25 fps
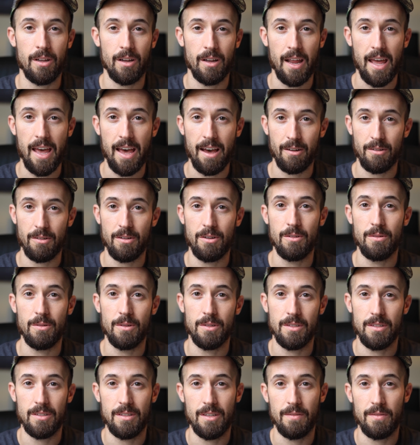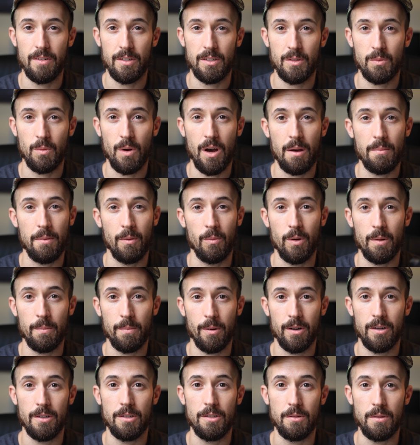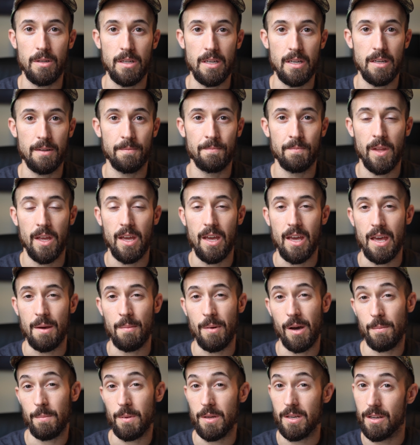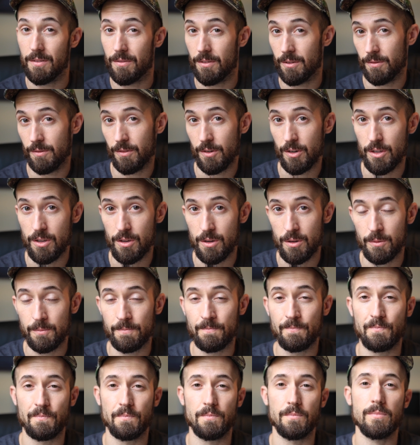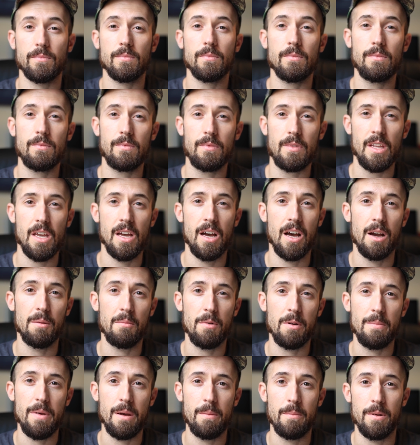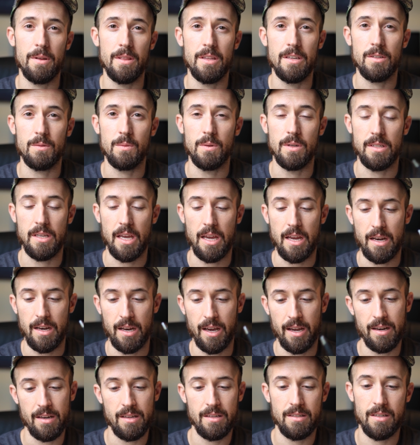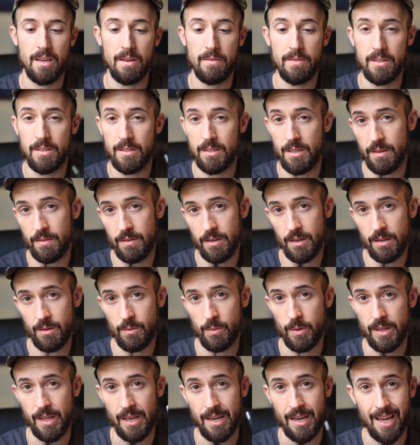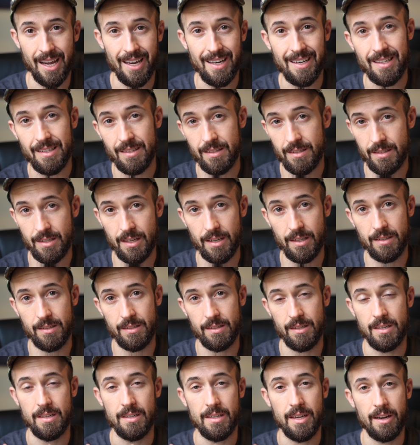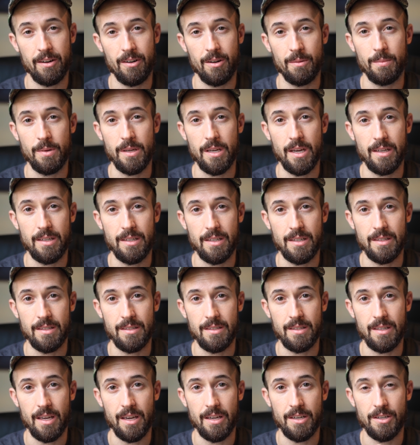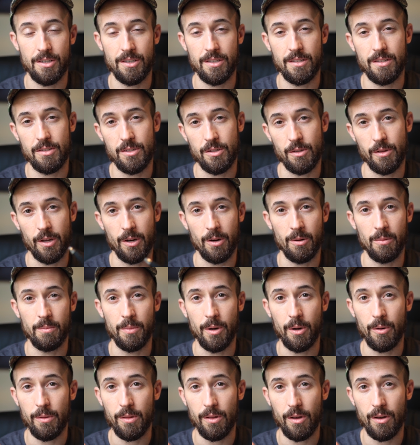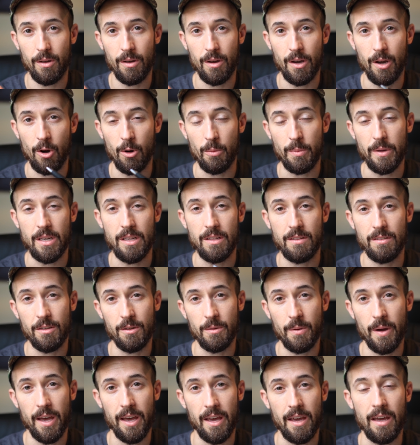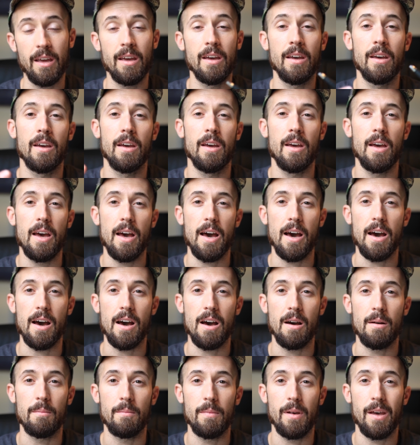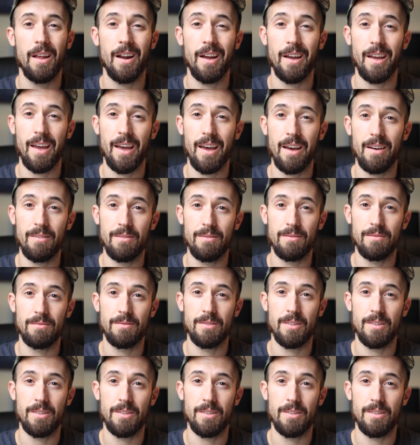on how to do a Civic swap and what parts you need. It might be different for you. Remember, this was a 97 Civic with a 96 Integra B18C engine, so they were both OBDIIa. And I have